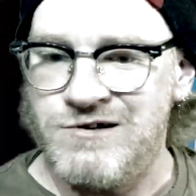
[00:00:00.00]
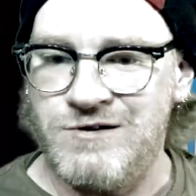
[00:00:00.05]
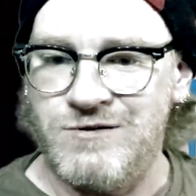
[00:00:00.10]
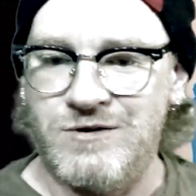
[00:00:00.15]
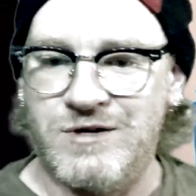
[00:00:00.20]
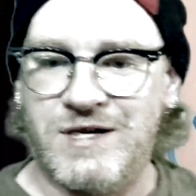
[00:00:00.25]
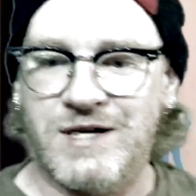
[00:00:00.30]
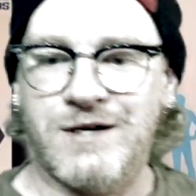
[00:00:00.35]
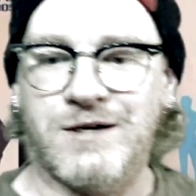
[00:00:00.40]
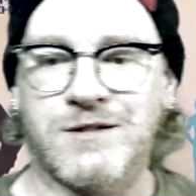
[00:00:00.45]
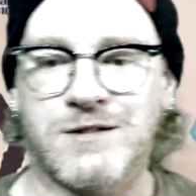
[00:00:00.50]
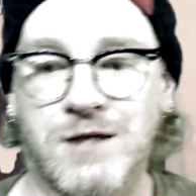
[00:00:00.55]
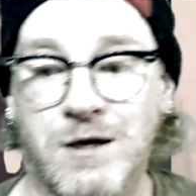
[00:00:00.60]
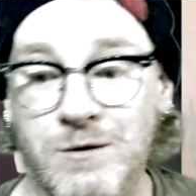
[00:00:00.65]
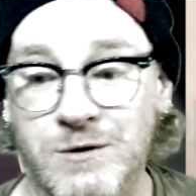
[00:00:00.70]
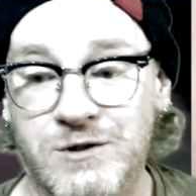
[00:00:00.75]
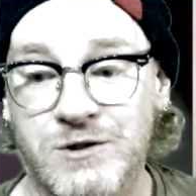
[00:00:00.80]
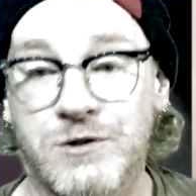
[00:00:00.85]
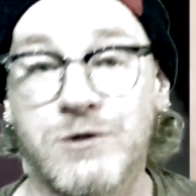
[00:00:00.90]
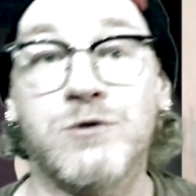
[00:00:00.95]
Who cares? Oh,
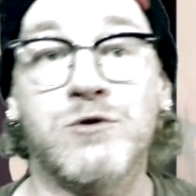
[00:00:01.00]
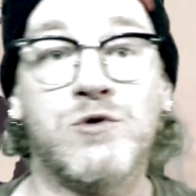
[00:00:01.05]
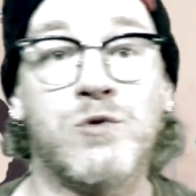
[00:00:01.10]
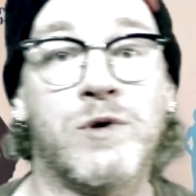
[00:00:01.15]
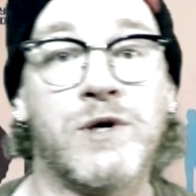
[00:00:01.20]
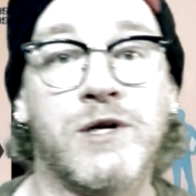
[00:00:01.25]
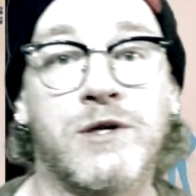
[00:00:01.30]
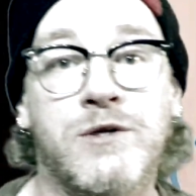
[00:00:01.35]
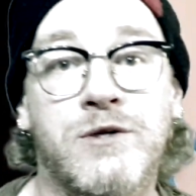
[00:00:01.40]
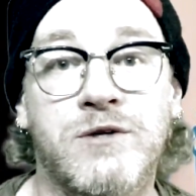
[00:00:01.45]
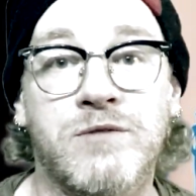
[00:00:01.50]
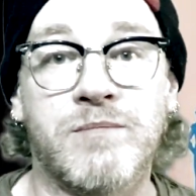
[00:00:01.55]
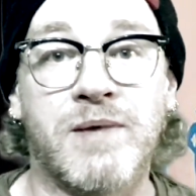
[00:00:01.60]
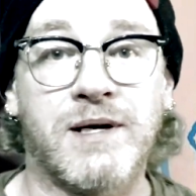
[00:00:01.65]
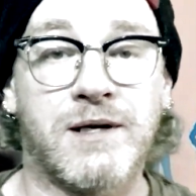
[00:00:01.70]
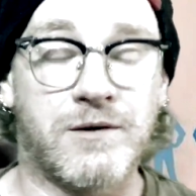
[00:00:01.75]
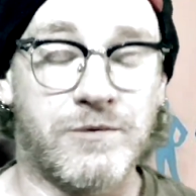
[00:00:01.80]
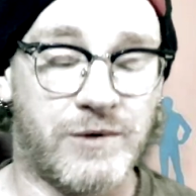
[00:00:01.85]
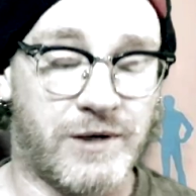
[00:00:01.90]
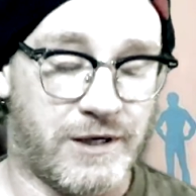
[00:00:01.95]
it's 2:22.
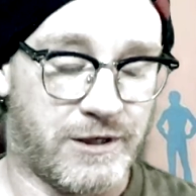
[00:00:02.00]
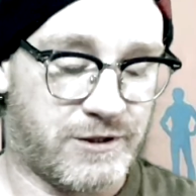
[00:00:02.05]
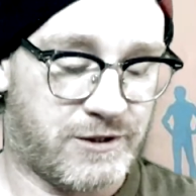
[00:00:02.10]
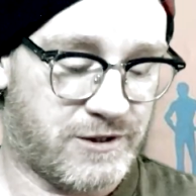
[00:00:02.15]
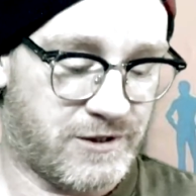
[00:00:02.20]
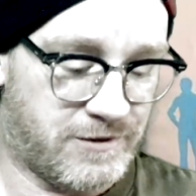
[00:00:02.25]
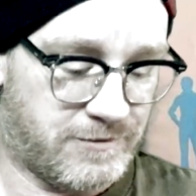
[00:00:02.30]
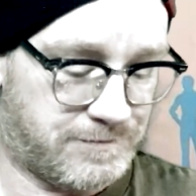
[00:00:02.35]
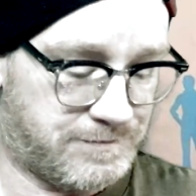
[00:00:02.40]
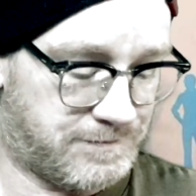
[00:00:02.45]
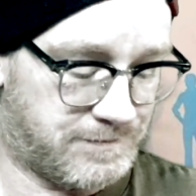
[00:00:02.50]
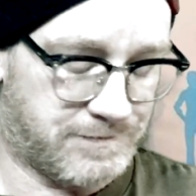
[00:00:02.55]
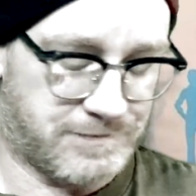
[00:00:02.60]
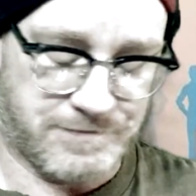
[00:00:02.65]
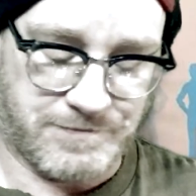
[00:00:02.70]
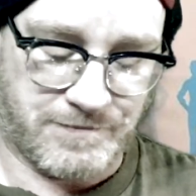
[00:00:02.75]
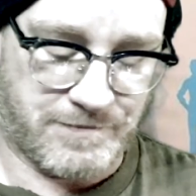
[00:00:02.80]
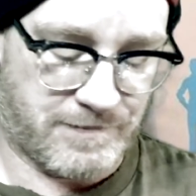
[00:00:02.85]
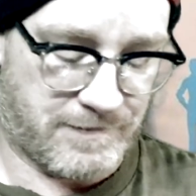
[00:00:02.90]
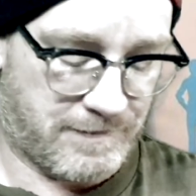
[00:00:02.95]
Make a wish.
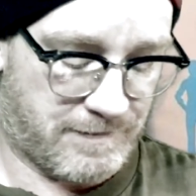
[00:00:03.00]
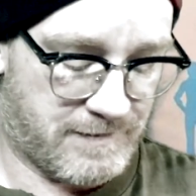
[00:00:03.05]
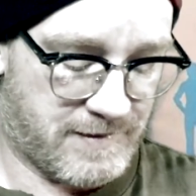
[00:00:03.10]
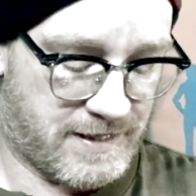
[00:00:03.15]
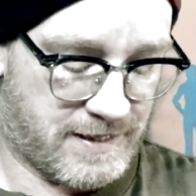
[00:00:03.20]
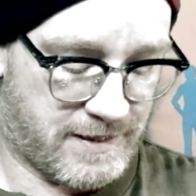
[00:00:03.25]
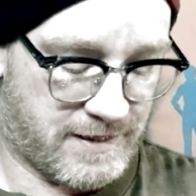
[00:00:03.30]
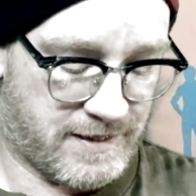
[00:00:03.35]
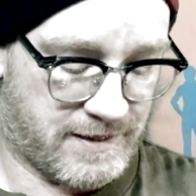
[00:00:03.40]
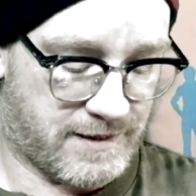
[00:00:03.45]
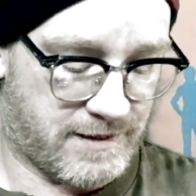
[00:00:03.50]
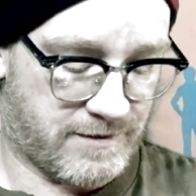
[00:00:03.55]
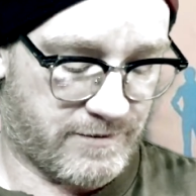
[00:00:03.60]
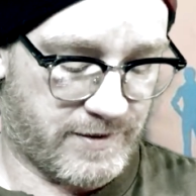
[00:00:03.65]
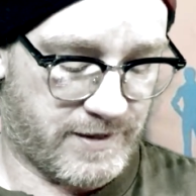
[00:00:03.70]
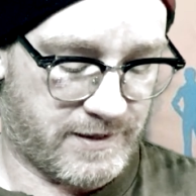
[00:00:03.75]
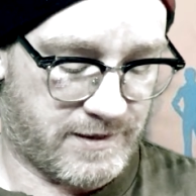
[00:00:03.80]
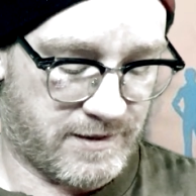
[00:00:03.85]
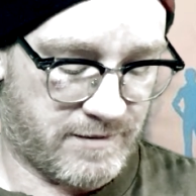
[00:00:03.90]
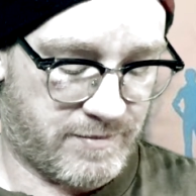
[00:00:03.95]
Man, I gotta
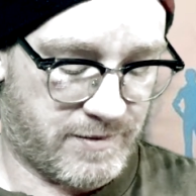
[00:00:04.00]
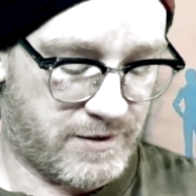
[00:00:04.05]
wake up